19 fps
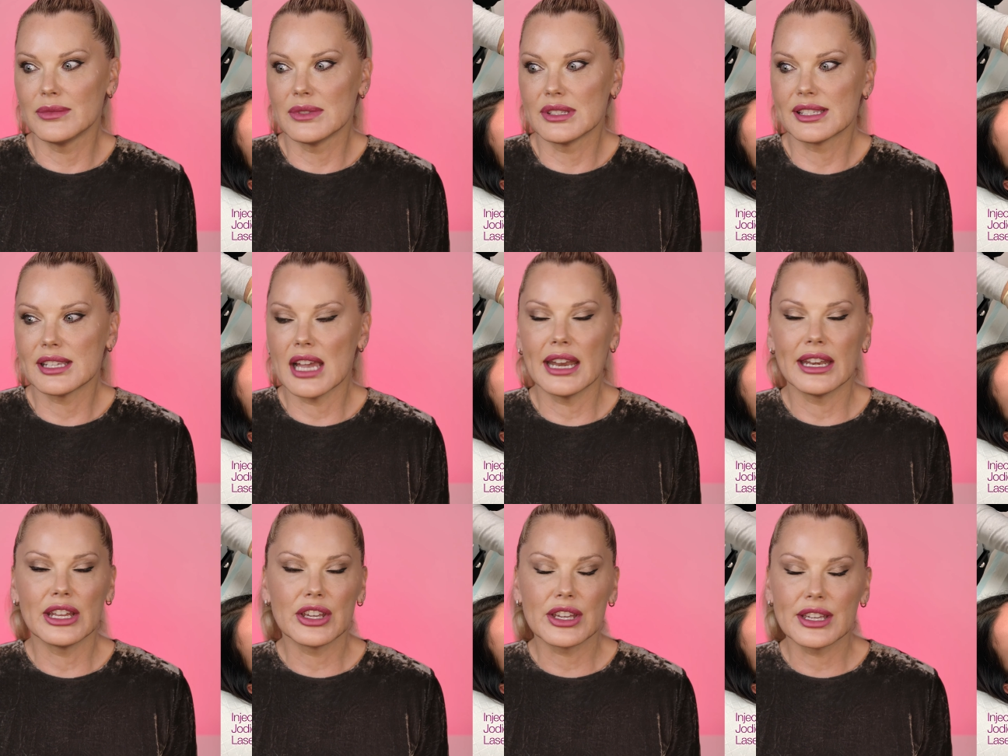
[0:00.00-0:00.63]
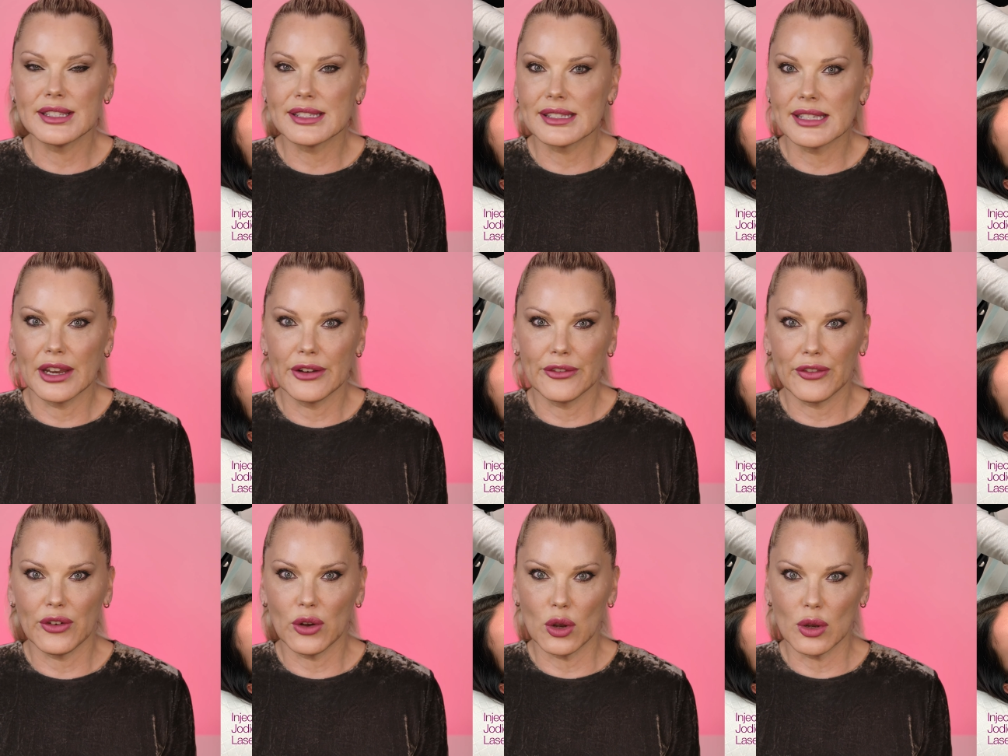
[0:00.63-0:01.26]
signing of
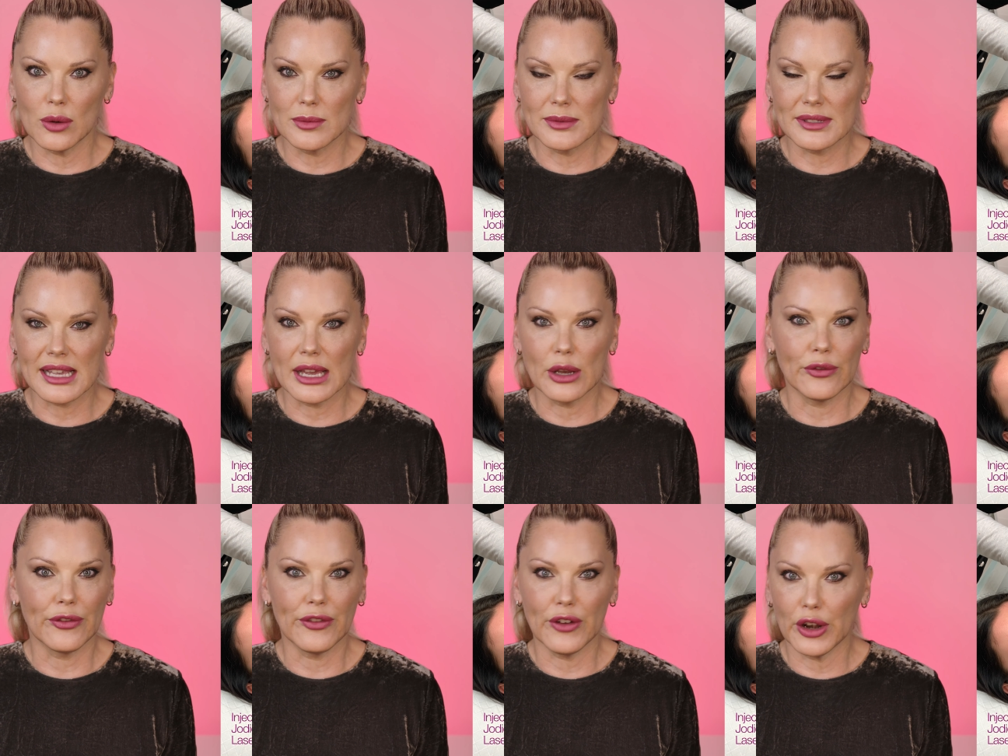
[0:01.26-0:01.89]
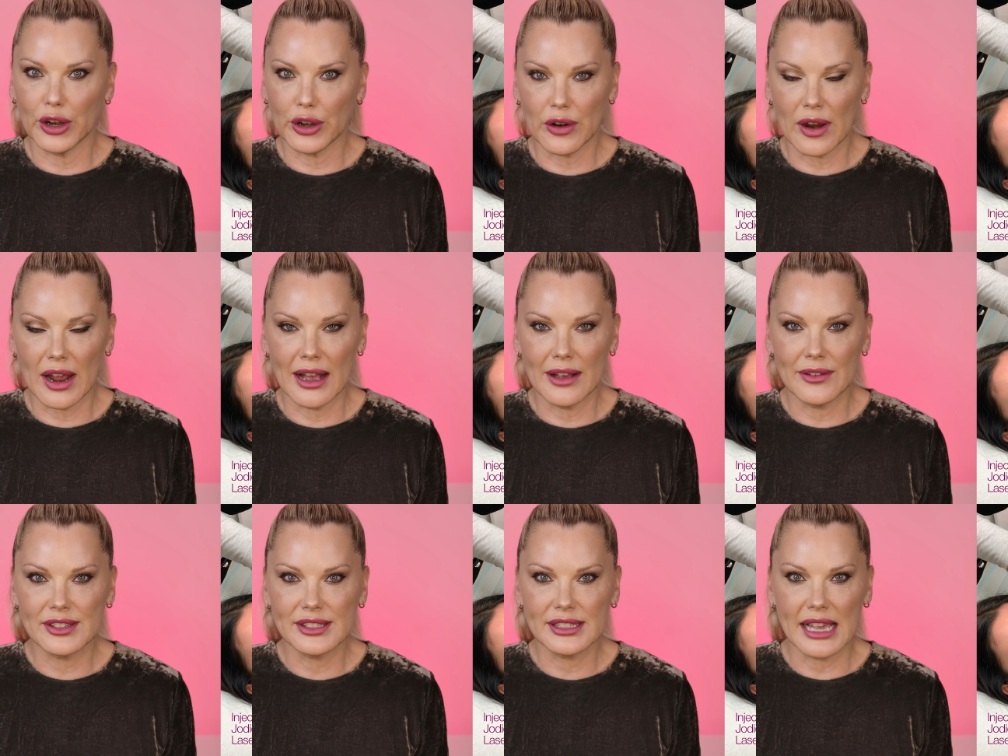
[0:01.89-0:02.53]
consent forms,
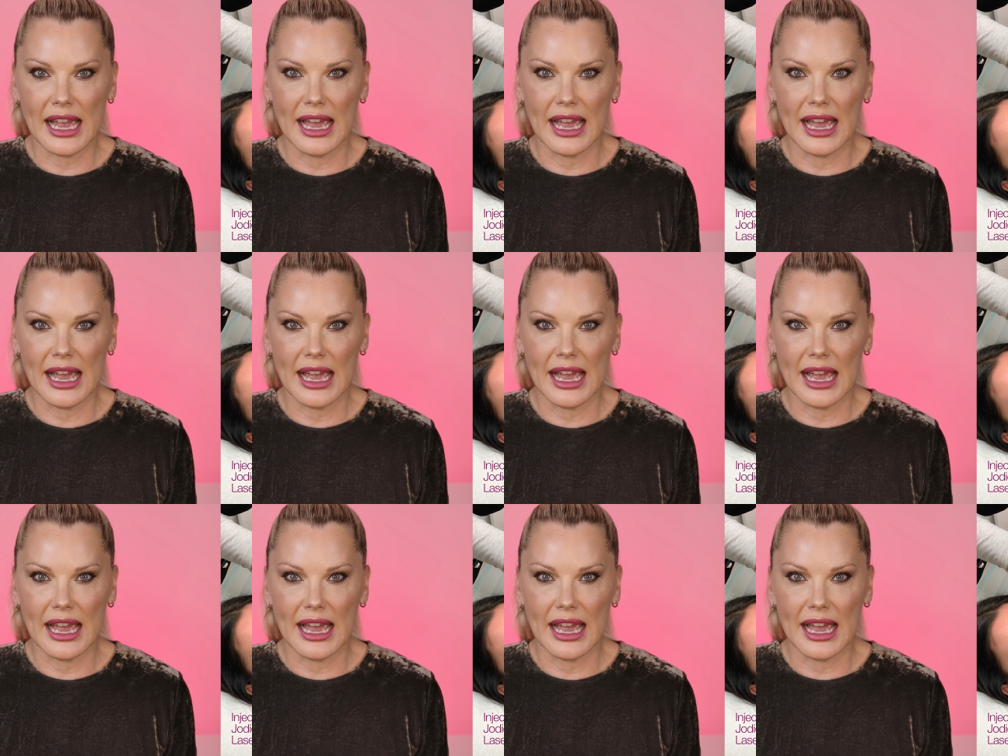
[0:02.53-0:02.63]
photographs,